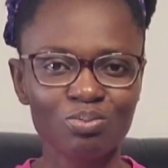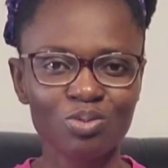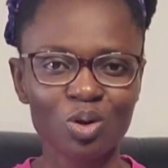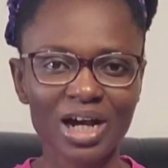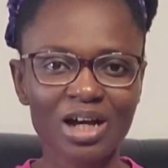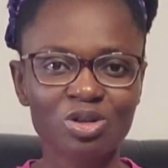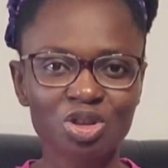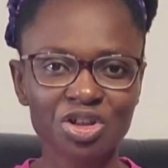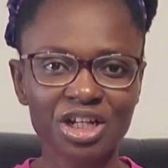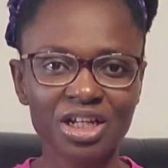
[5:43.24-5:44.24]
your
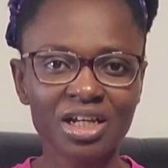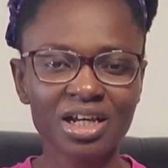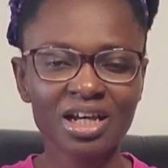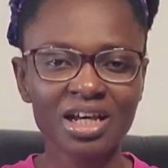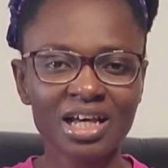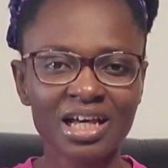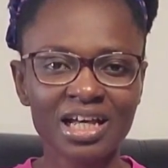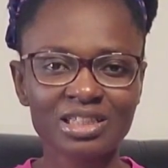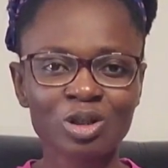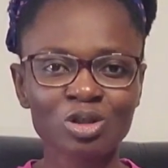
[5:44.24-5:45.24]
country
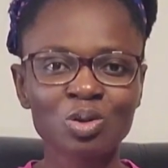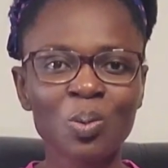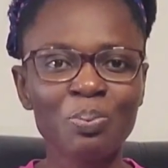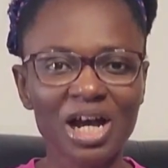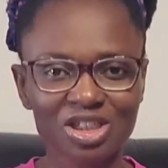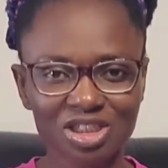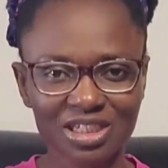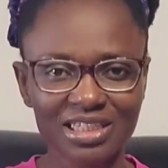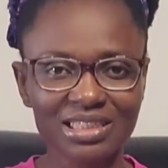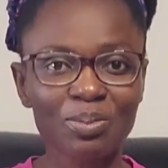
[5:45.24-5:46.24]
is not so
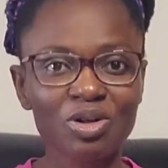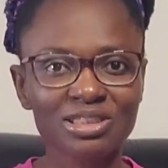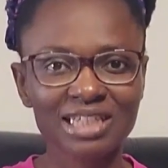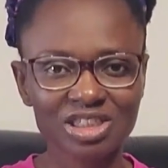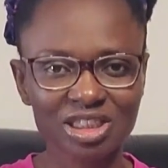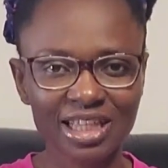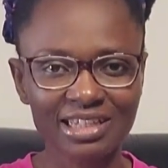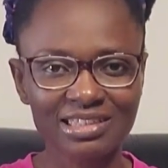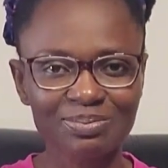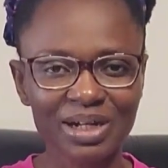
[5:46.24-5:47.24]
passionate about such
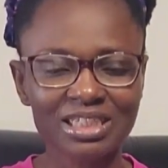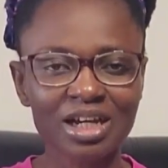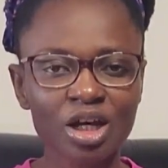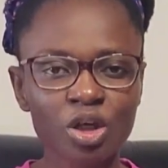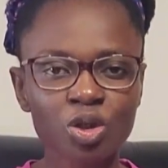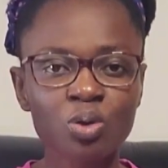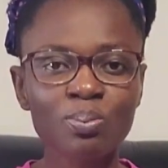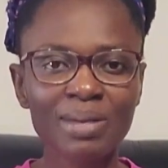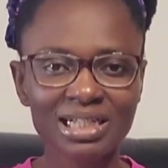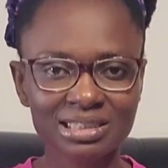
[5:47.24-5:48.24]
things, but you
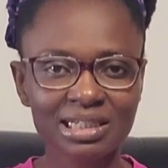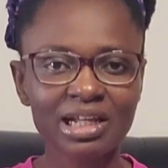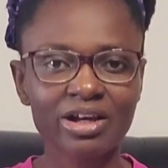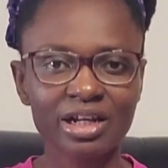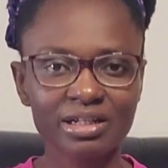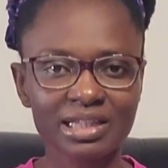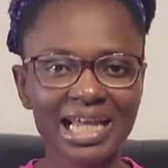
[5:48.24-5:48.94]
must learn it.